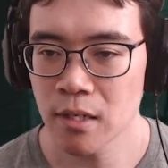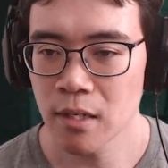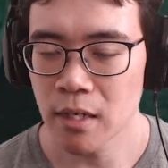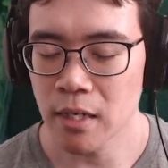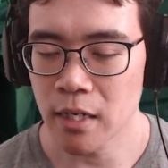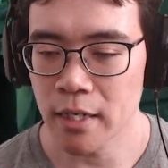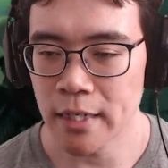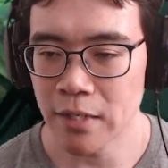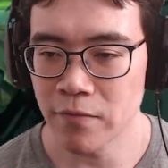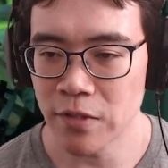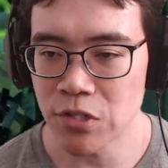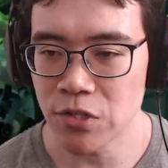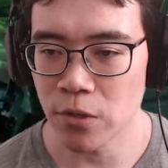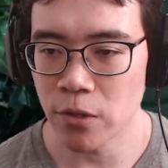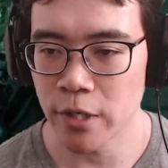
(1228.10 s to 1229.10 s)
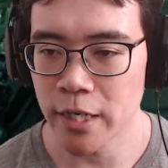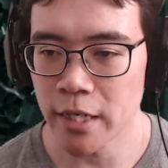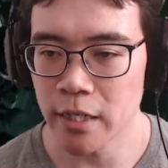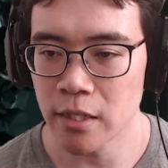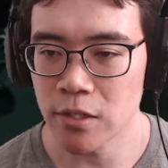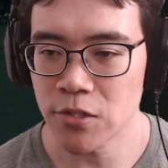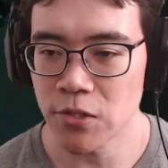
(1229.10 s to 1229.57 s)

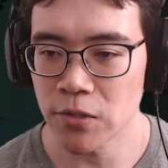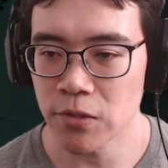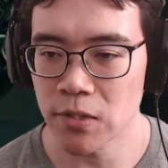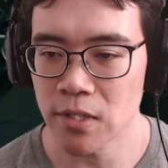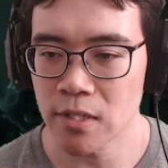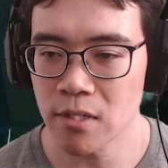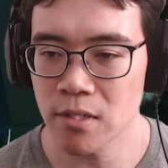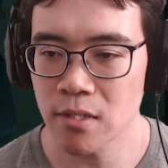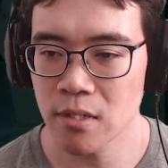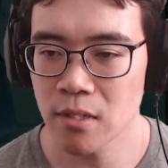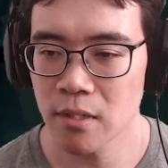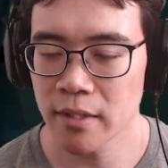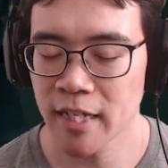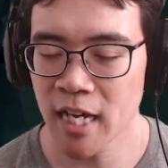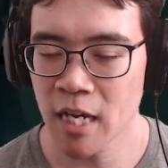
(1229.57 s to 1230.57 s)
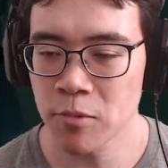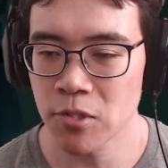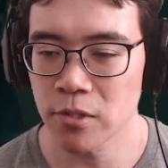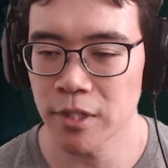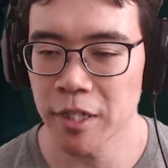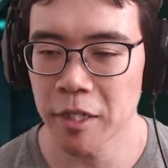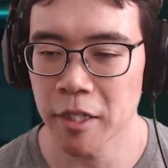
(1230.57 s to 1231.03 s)
inventory, insert this
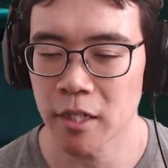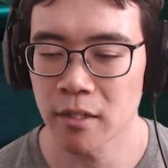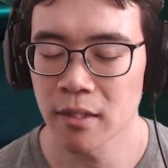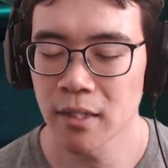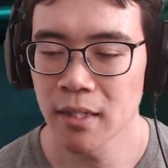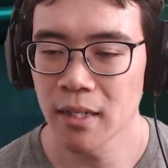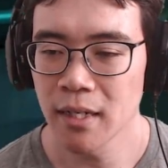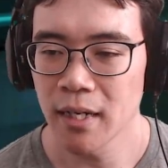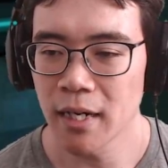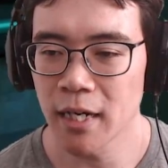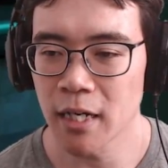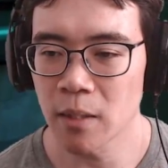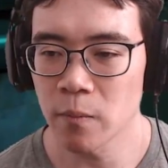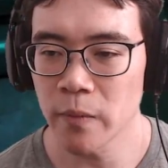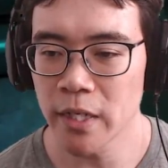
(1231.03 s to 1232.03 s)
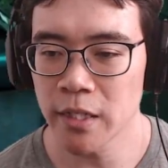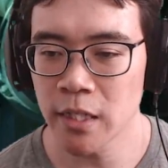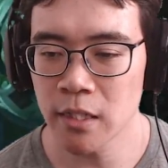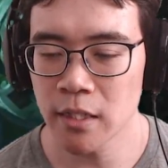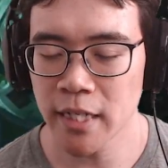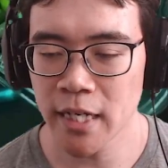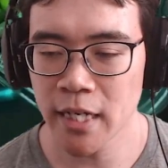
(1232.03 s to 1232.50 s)
capsule here. And
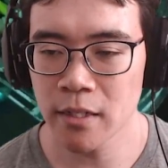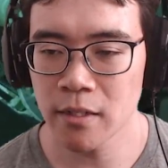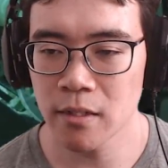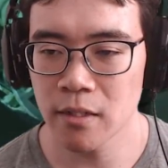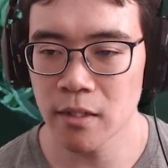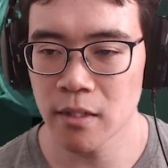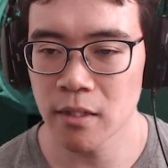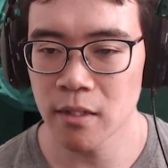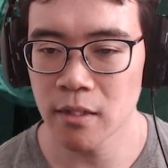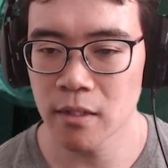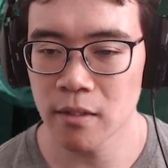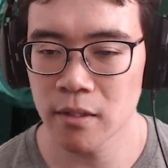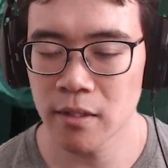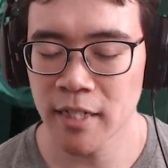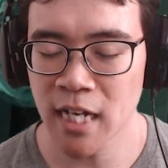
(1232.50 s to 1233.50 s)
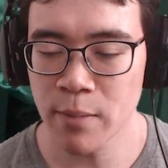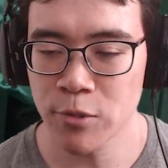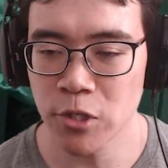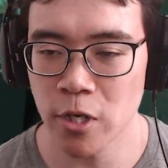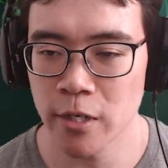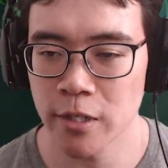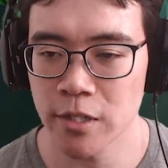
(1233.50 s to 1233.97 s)
then again, the
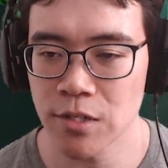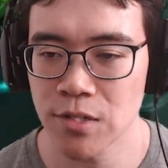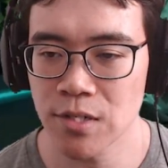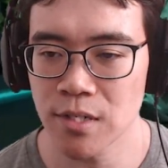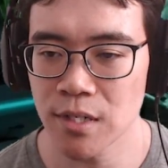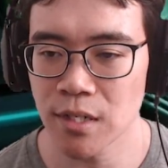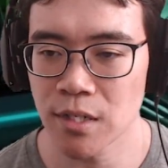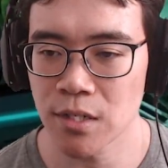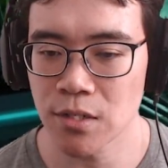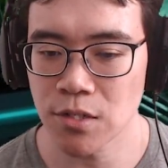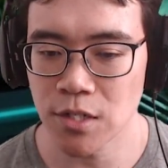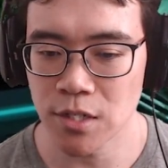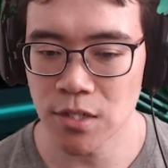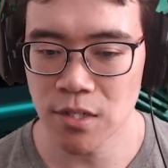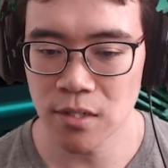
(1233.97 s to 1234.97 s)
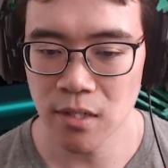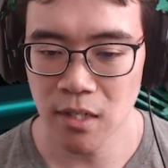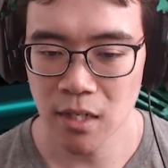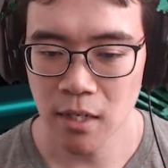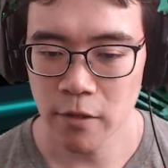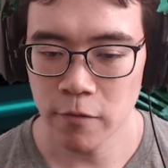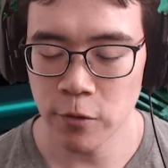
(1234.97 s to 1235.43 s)
capture artist is just
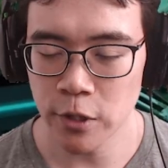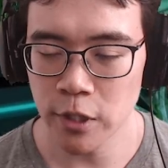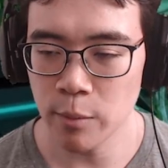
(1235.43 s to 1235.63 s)
really